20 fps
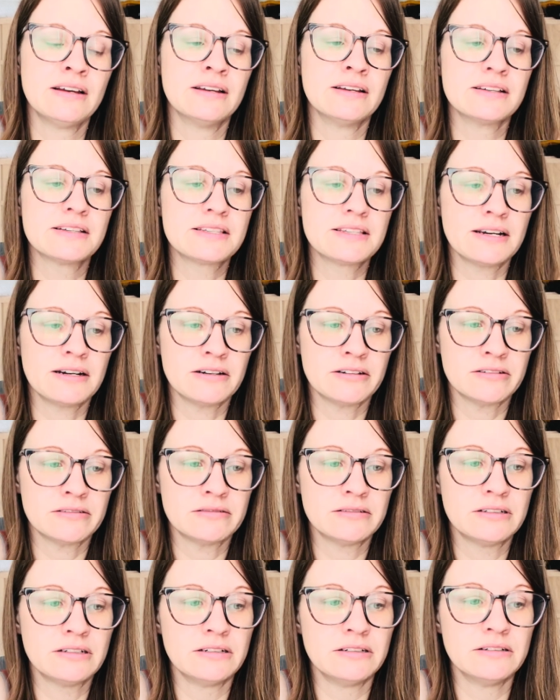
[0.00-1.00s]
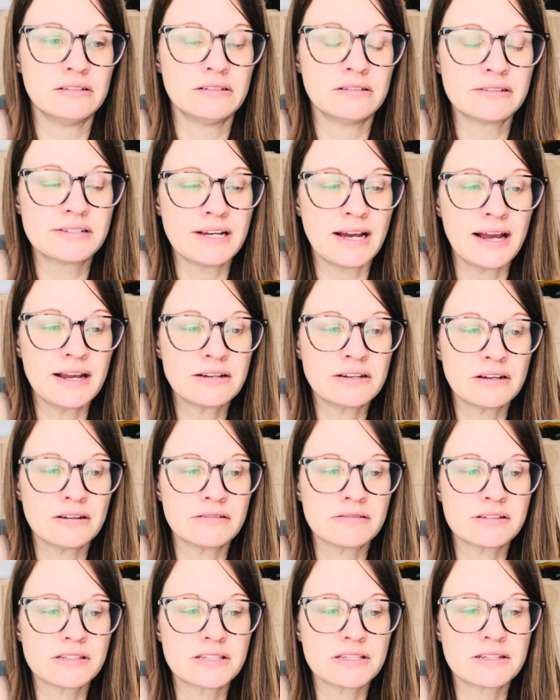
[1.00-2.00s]
So,
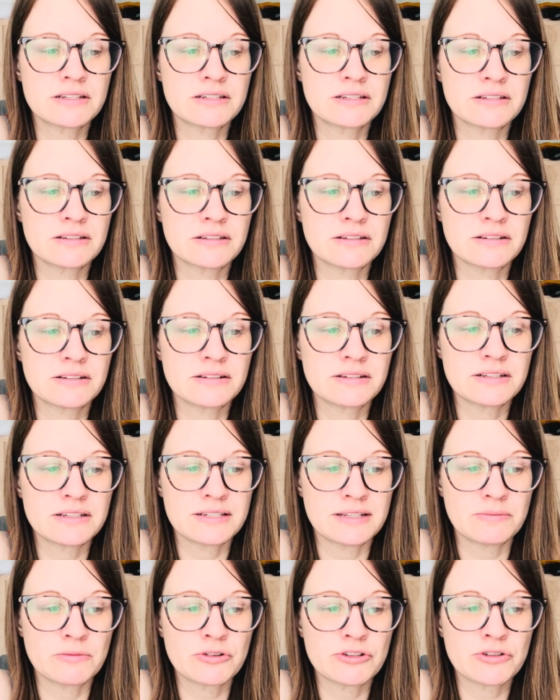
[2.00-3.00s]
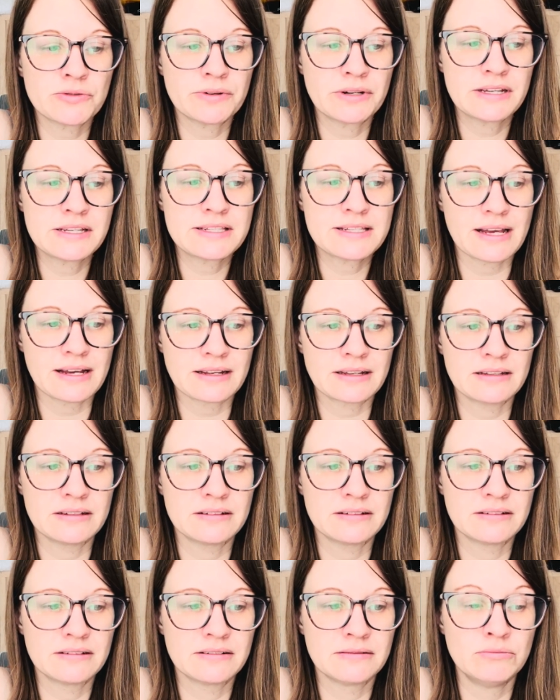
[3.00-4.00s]
diagnosed December 22nd,
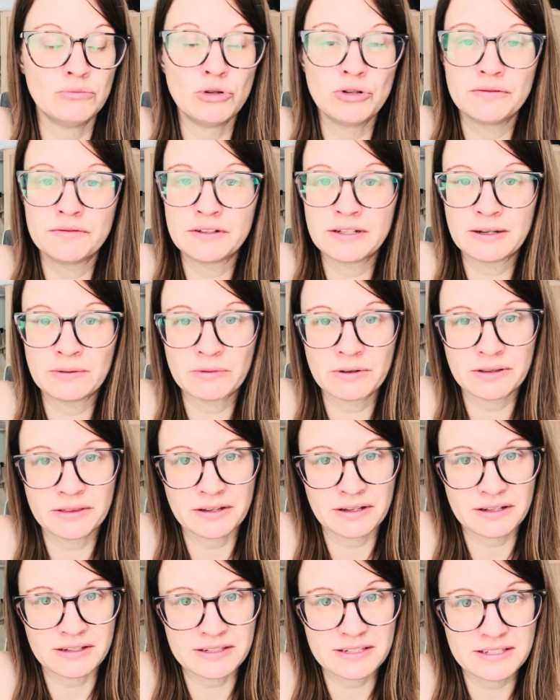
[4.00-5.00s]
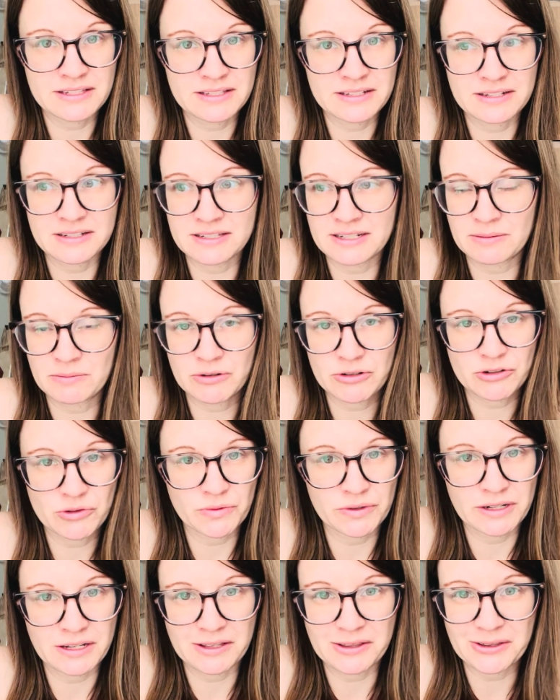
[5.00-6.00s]
moved in with us December
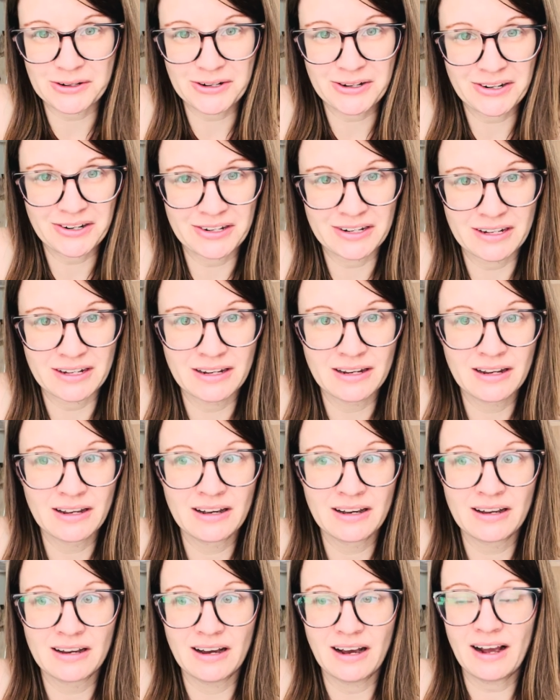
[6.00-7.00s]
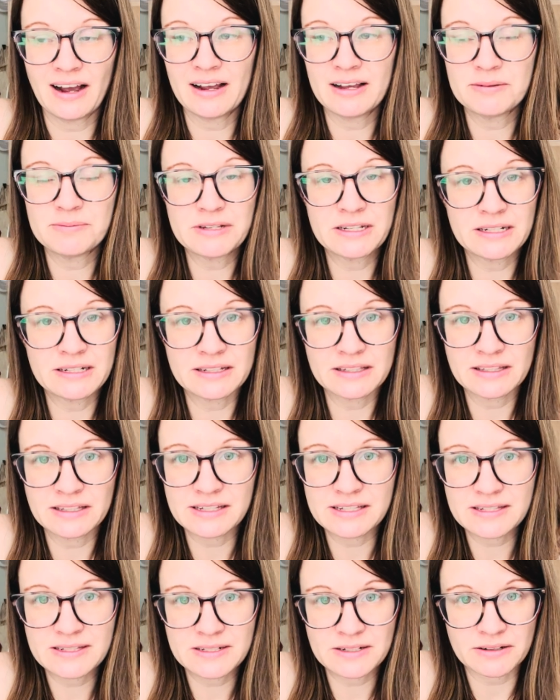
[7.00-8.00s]
23rd. I immediately
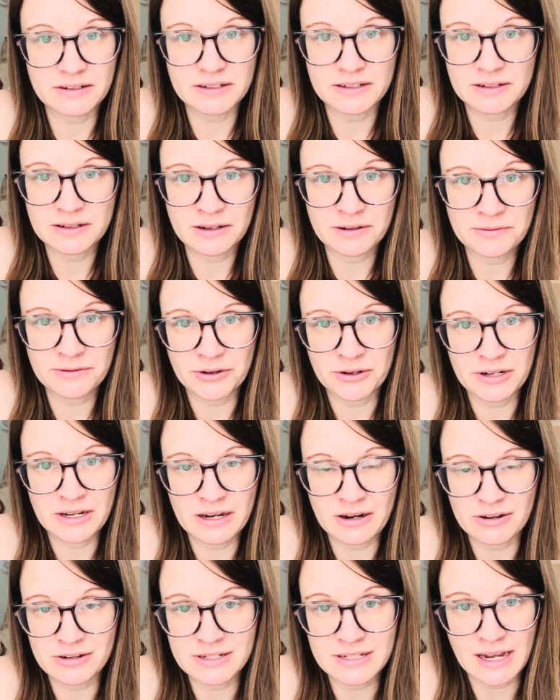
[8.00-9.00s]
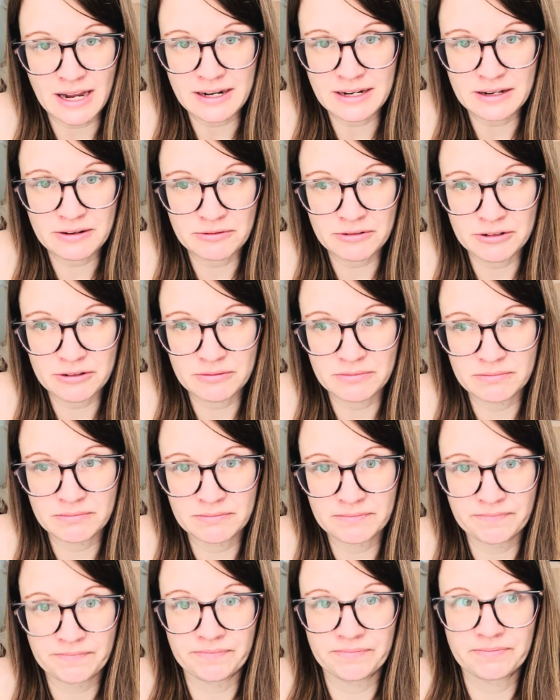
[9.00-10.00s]
started converting our dining room
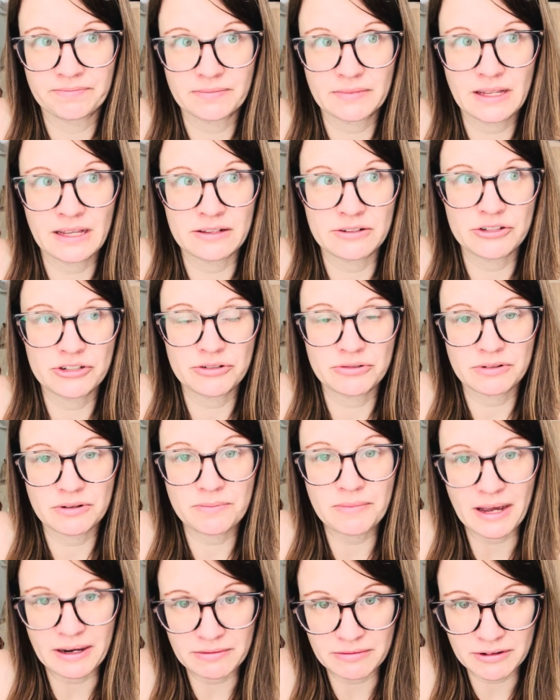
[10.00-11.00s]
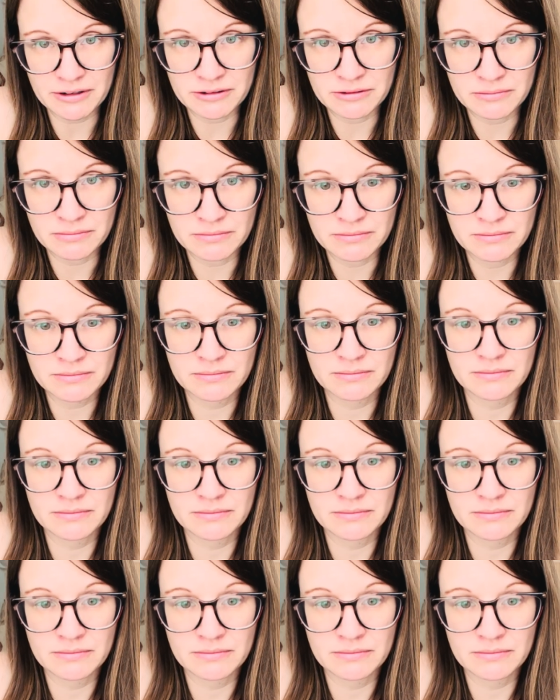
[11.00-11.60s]
into a bedroom,